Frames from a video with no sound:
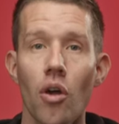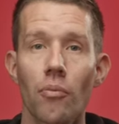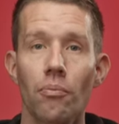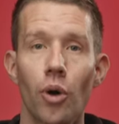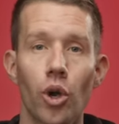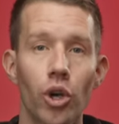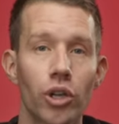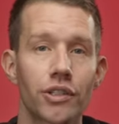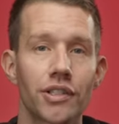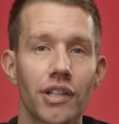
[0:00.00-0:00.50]

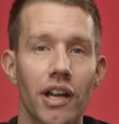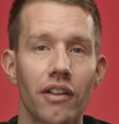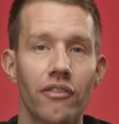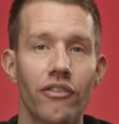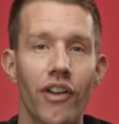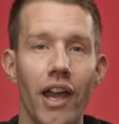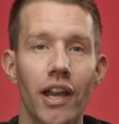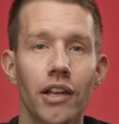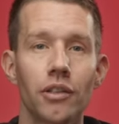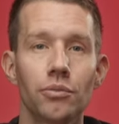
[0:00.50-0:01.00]
Models are
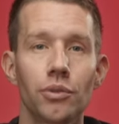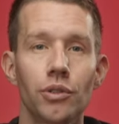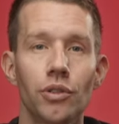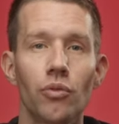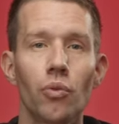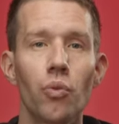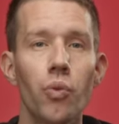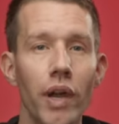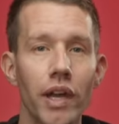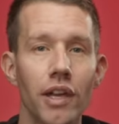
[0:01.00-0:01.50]
available
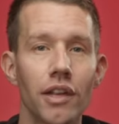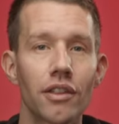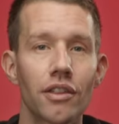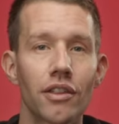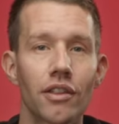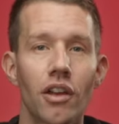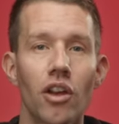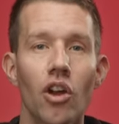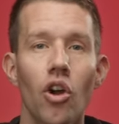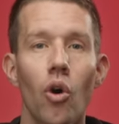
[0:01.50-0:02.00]
with
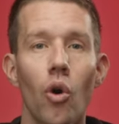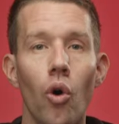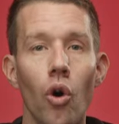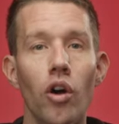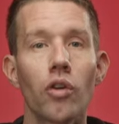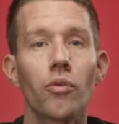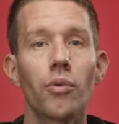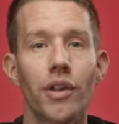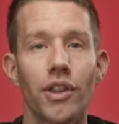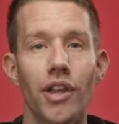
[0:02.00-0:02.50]

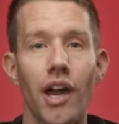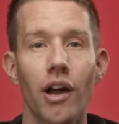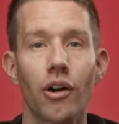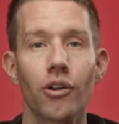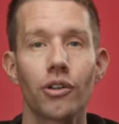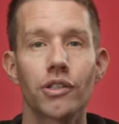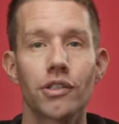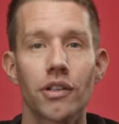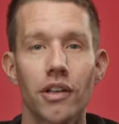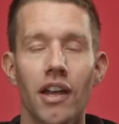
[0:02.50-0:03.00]
or
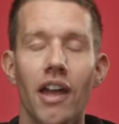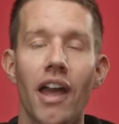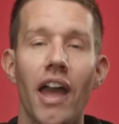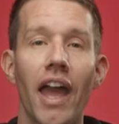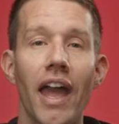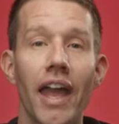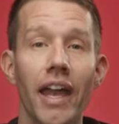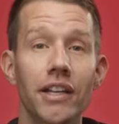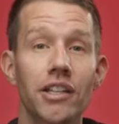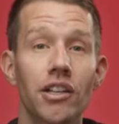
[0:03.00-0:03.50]
without
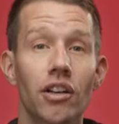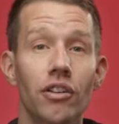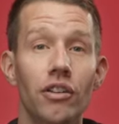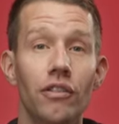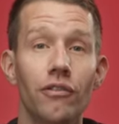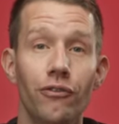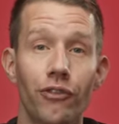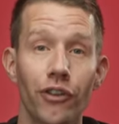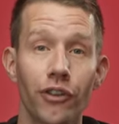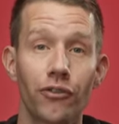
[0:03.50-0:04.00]

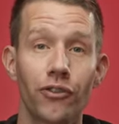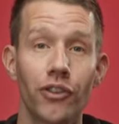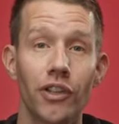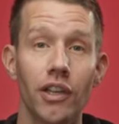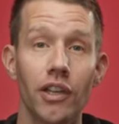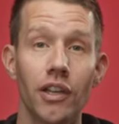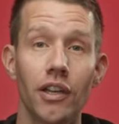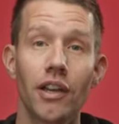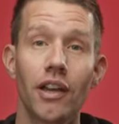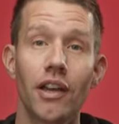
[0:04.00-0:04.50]

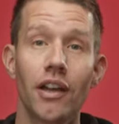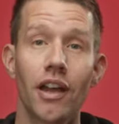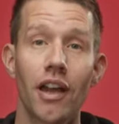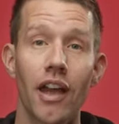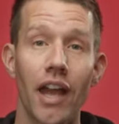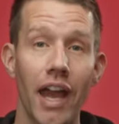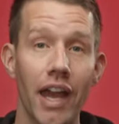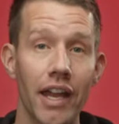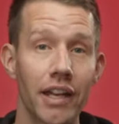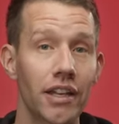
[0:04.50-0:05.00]
850
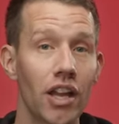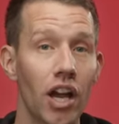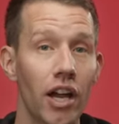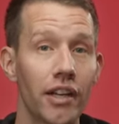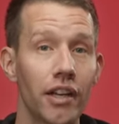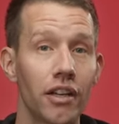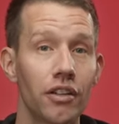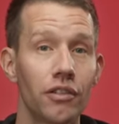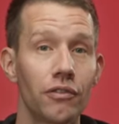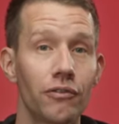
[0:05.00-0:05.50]
and
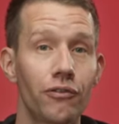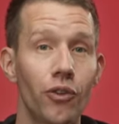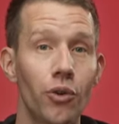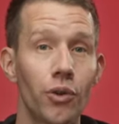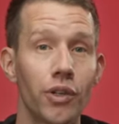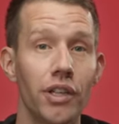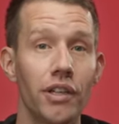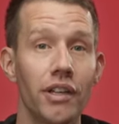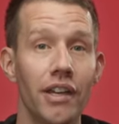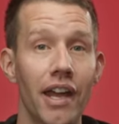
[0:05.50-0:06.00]

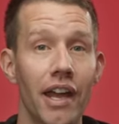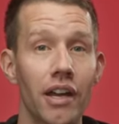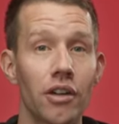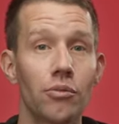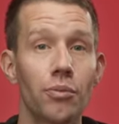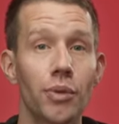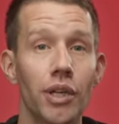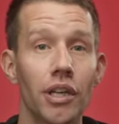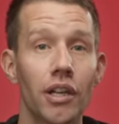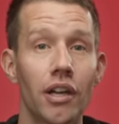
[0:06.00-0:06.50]
940
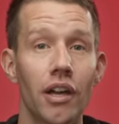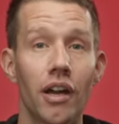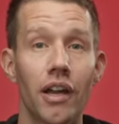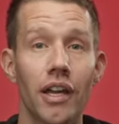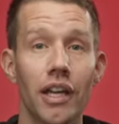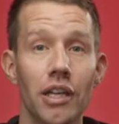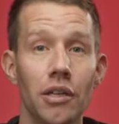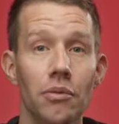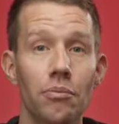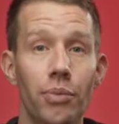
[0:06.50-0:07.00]
nanometer
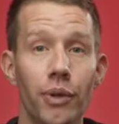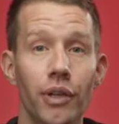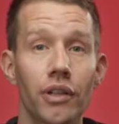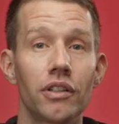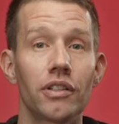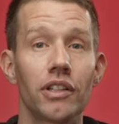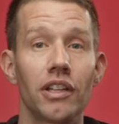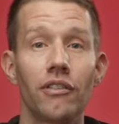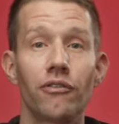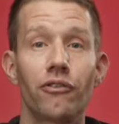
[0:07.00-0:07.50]

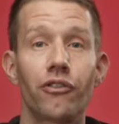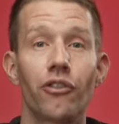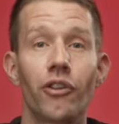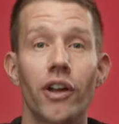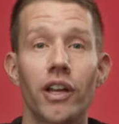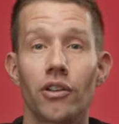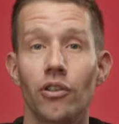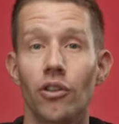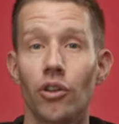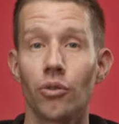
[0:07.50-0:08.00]
inbuilt
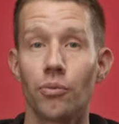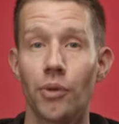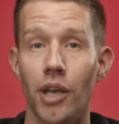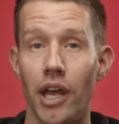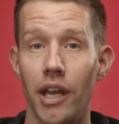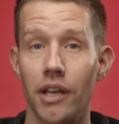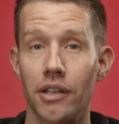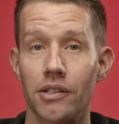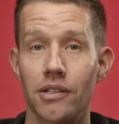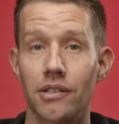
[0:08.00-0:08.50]
infrared
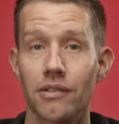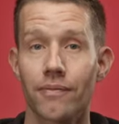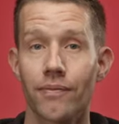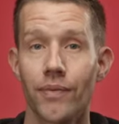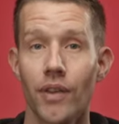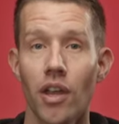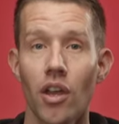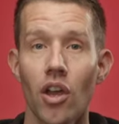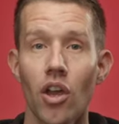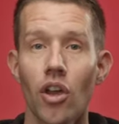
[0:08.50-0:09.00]
illuminators,
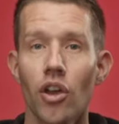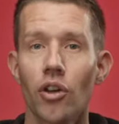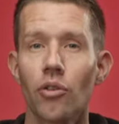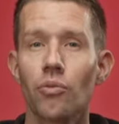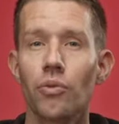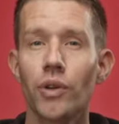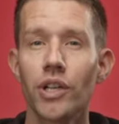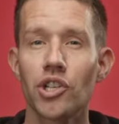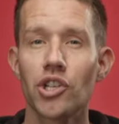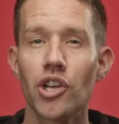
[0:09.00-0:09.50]

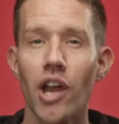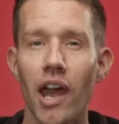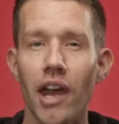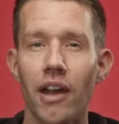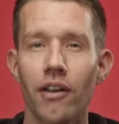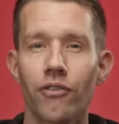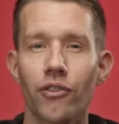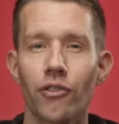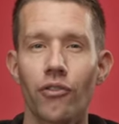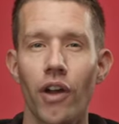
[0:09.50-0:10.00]
which
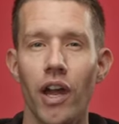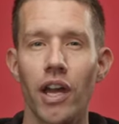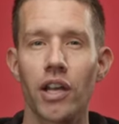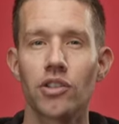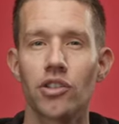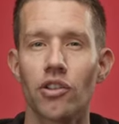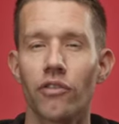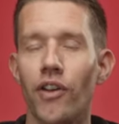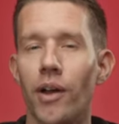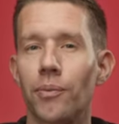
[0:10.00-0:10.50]
have a
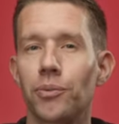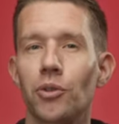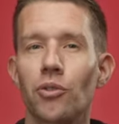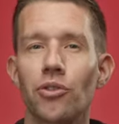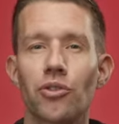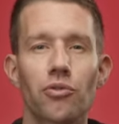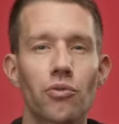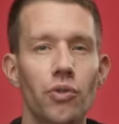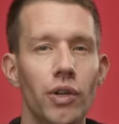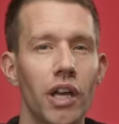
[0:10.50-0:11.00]
range of up to
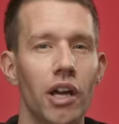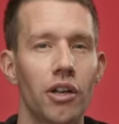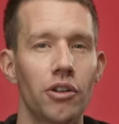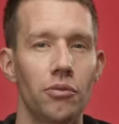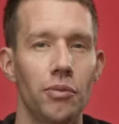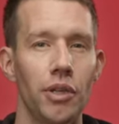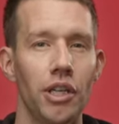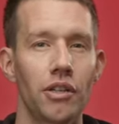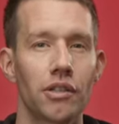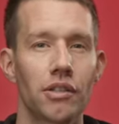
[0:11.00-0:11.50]

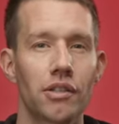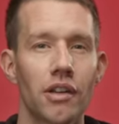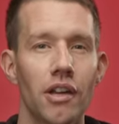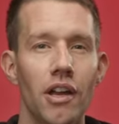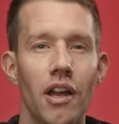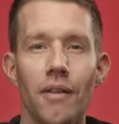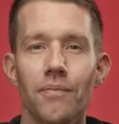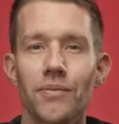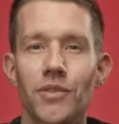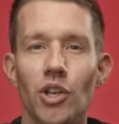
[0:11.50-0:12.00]
300 meters,
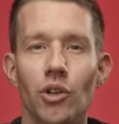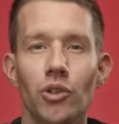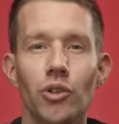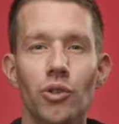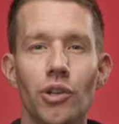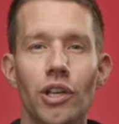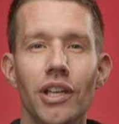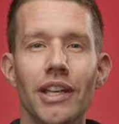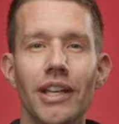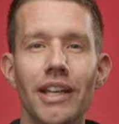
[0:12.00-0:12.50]
so
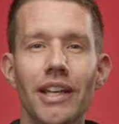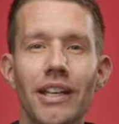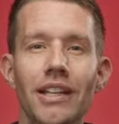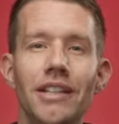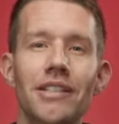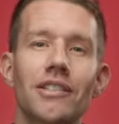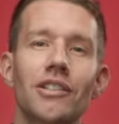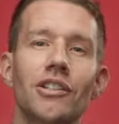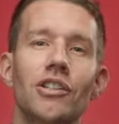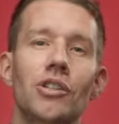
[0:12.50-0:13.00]
you can
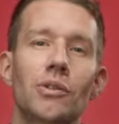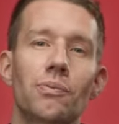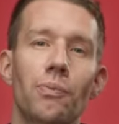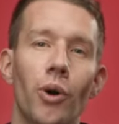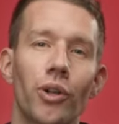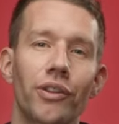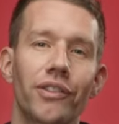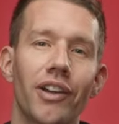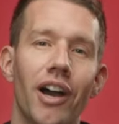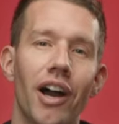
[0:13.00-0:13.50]
easily
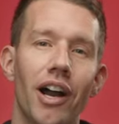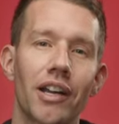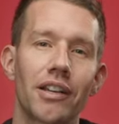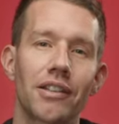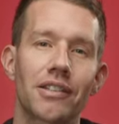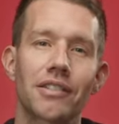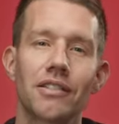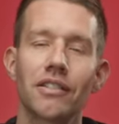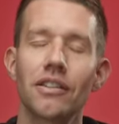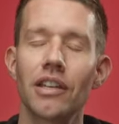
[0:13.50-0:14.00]
spot
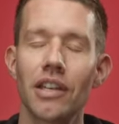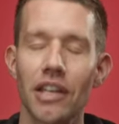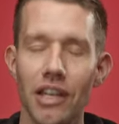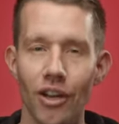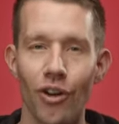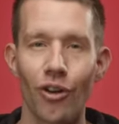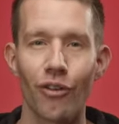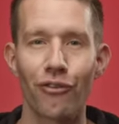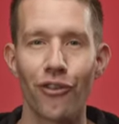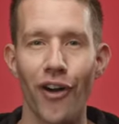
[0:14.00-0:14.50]
targets
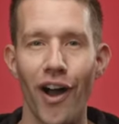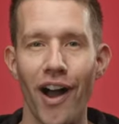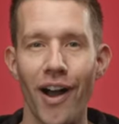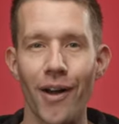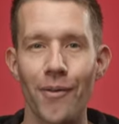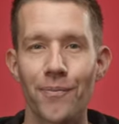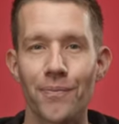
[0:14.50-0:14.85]
near or far.